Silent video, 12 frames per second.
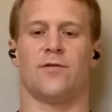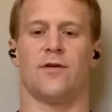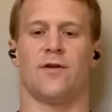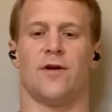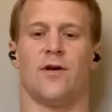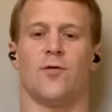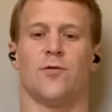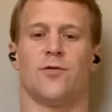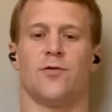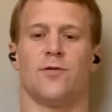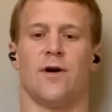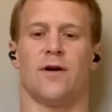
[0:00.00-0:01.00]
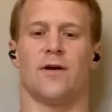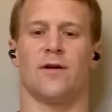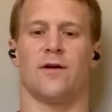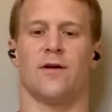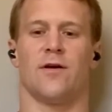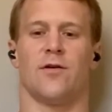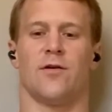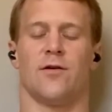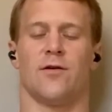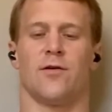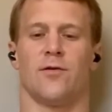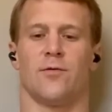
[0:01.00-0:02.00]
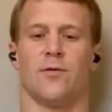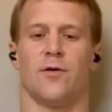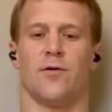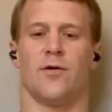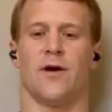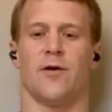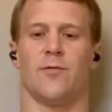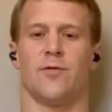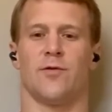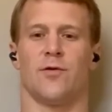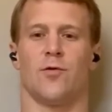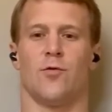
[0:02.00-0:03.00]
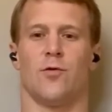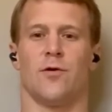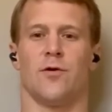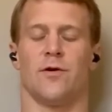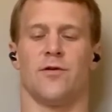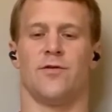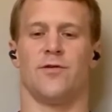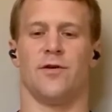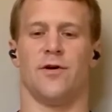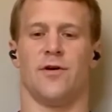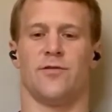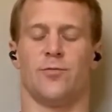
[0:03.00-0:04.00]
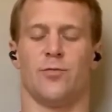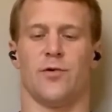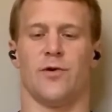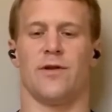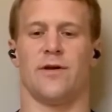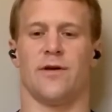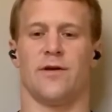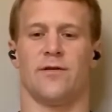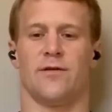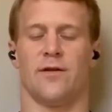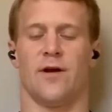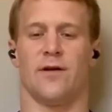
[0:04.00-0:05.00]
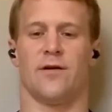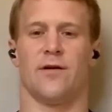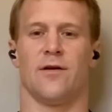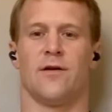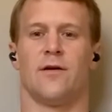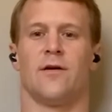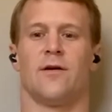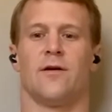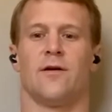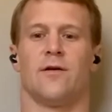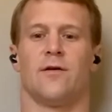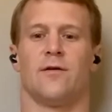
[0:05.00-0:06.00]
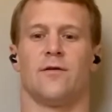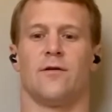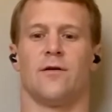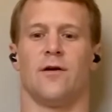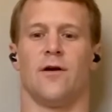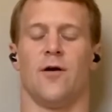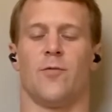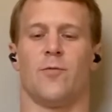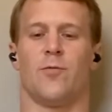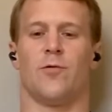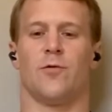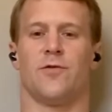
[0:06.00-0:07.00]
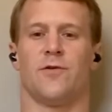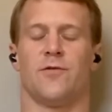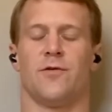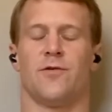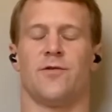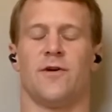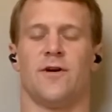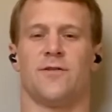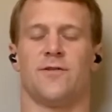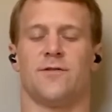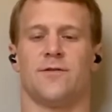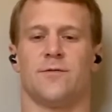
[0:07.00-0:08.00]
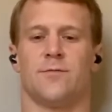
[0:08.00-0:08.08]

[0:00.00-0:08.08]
inhale, I want you locking down all your low abs and core and just breathing into that upper portion of your chest.